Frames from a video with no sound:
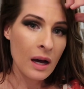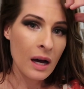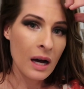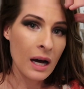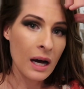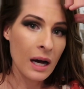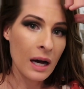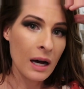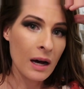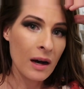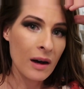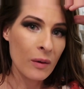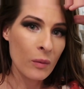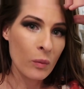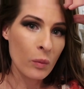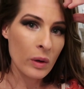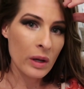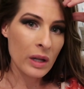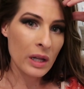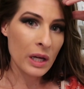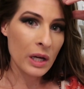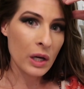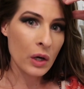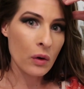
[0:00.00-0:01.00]
Uh,
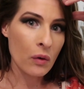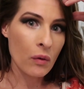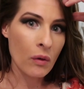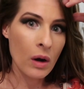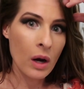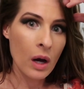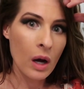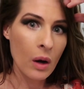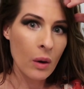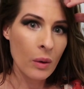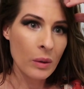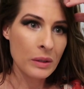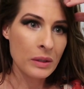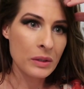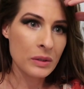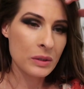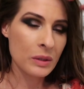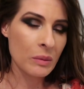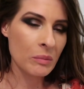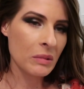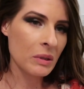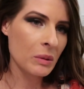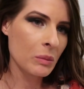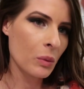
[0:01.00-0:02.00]
will it grow into
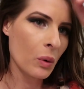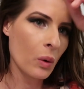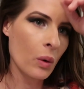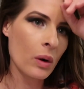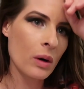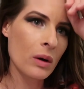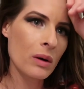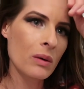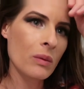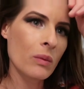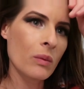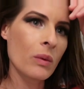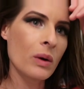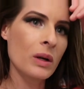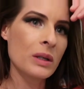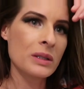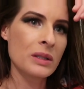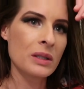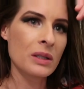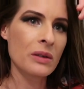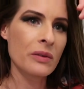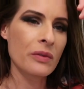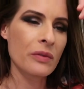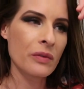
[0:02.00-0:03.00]
something more?
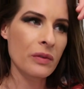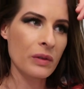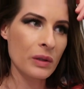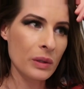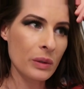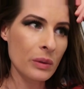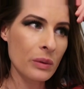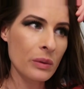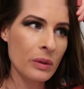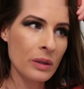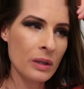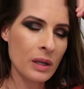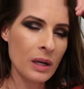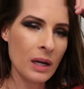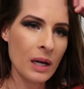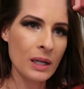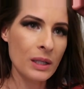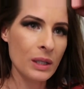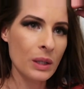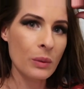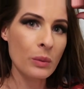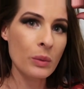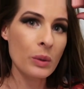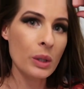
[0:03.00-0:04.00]
Was it a fluke?
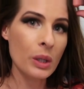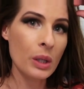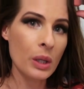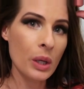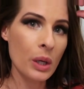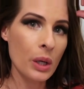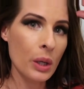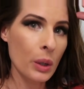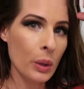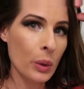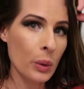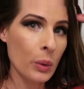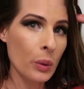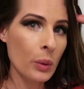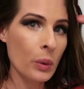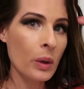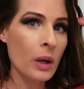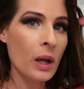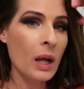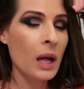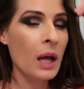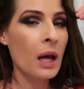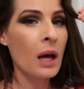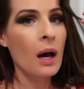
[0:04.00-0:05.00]
I don't
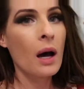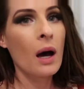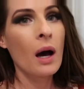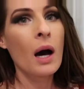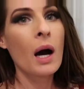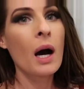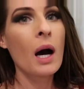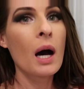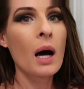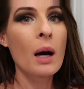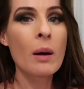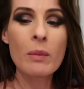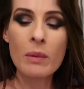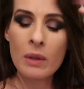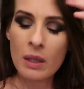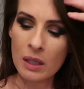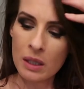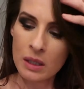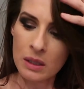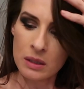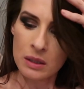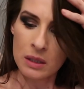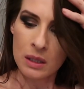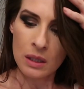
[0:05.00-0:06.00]
know. Uh, I'm
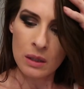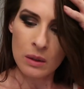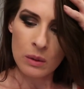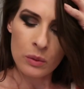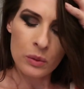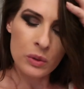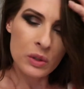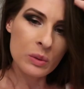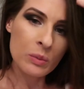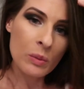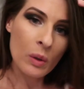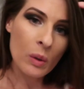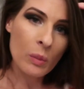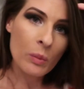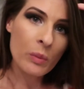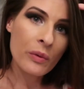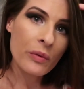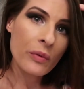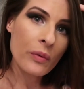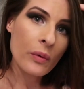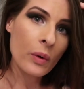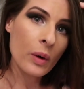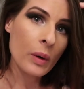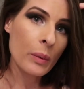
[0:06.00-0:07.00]
gonna continue to smoke
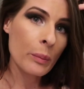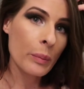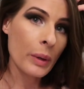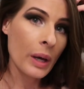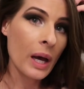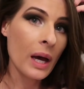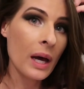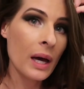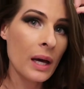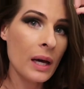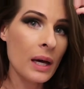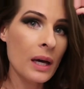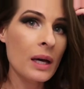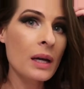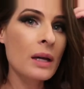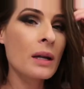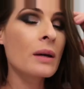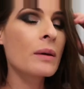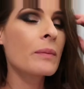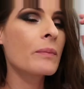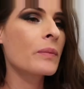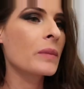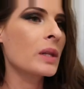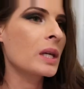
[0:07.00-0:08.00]
before
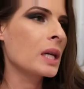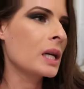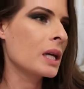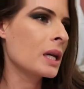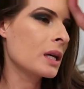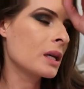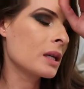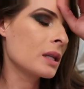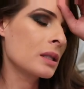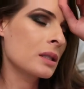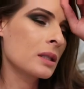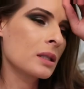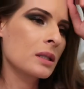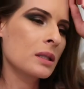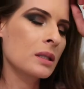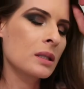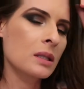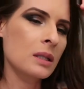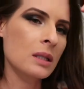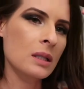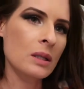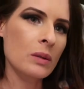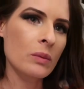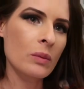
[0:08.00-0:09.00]
bed and
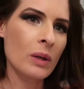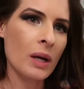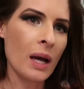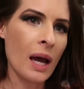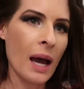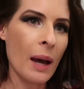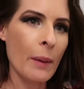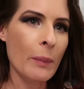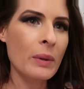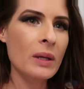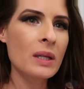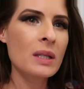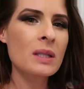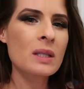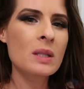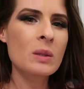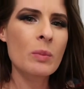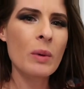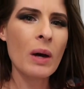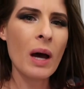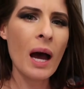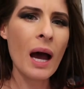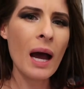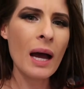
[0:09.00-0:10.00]
see what happens.
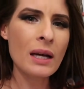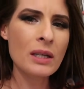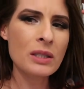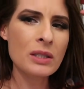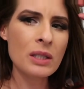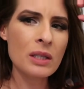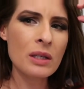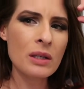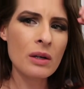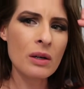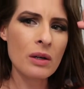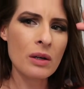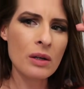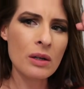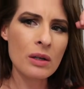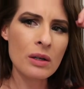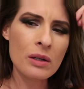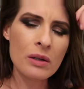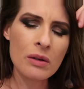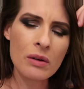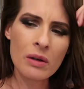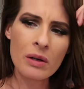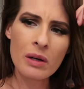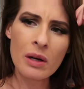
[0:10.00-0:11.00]
But I actually
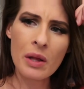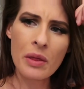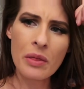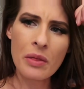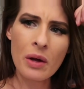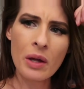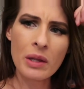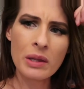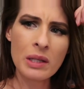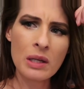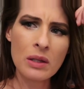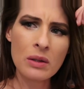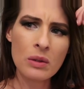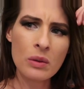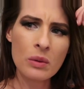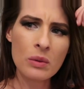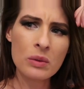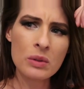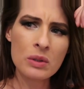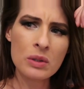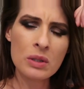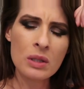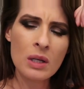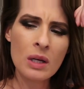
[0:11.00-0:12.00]
heard or I thought that
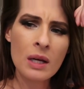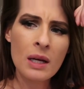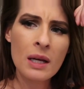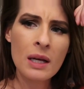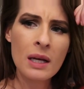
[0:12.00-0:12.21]
those,